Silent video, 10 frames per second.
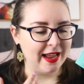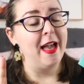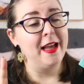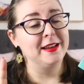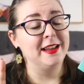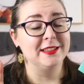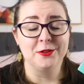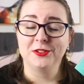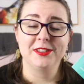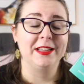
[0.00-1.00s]
and he's
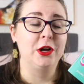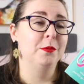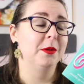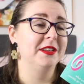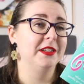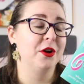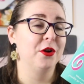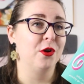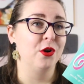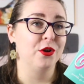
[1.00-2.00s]
constantly complimenting
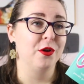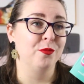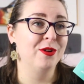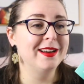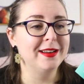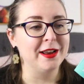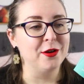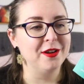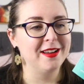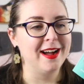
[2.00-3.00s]
her on her bread and
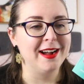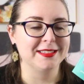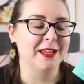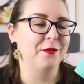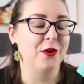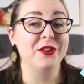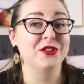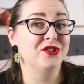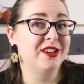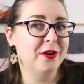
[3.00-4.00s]
asking for her to
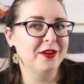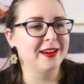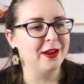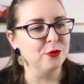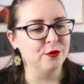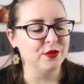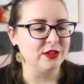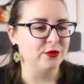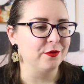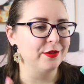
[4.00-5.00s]
share it and all of that
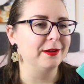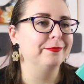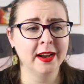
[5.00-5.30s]
sort of thing.